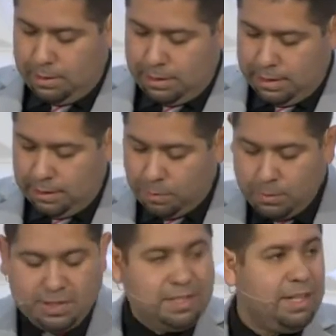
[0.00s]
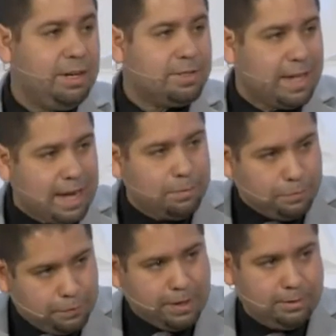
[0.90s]
and what we see here is that Adam
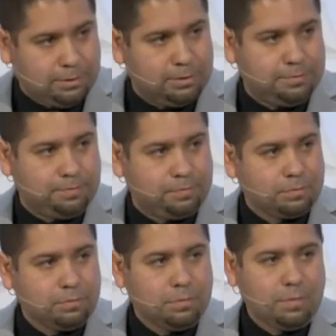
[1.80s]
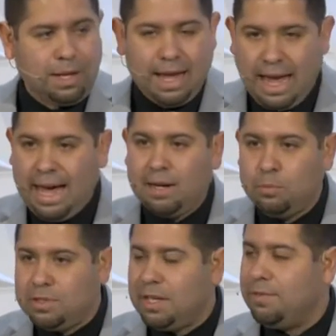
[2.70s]
failed. Adam
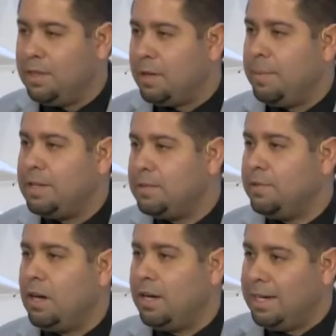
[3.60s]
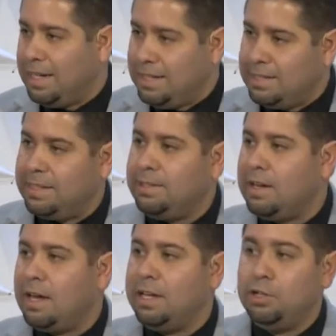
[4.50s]
was given the commands of God, and he did
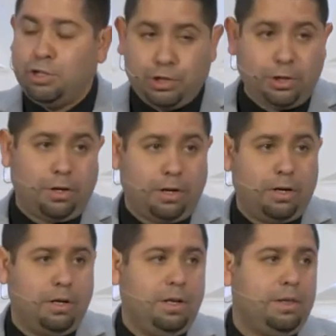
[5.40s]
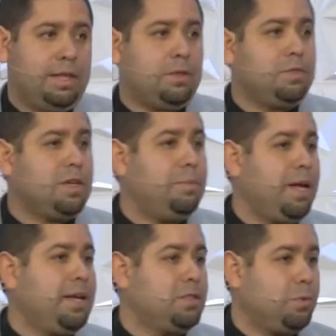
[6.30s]
not ensure that those
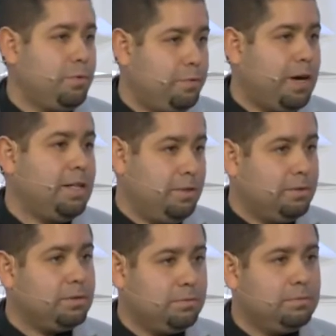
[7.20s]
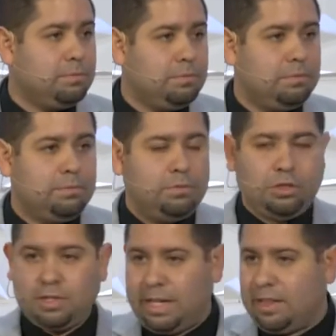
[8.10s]
commands were followed.
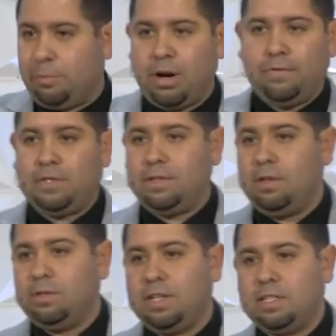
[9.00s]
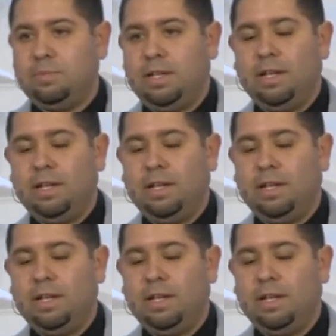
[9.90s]
Just like the prophets of the Old Testament,